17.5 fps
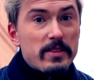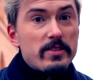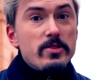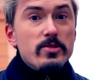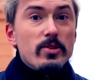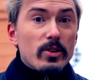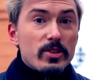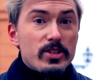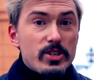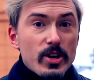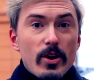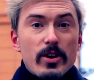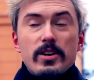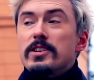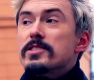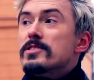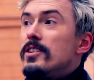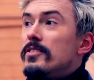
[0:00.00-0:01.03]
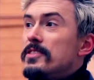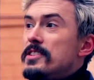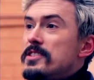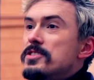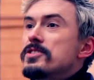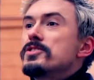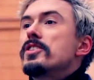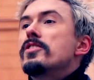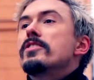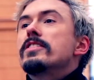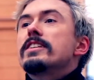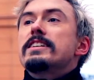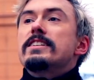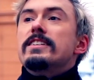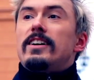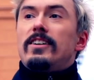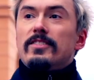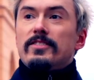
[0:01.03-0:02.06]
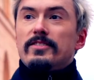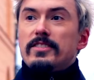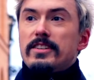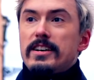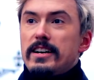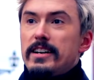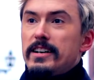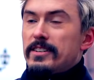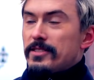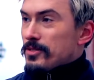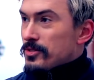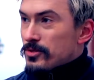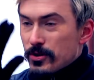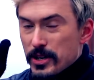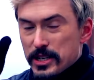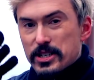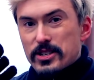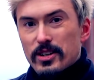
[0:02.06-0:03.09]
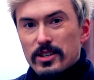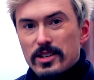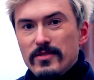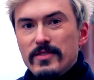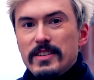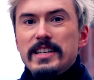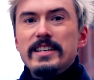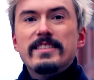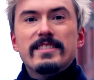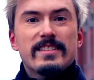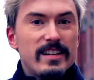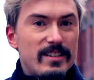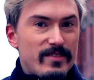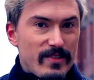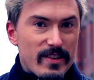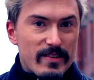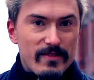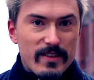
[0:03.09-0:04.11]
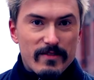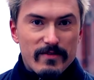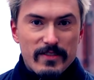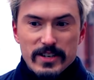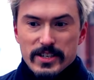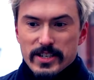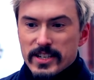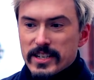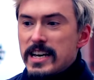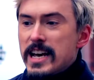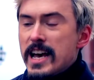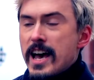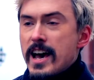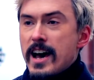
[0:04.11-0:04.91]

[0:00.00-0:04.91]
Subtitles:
that you'll join us on this journey on twitch.tv/funfunfunction,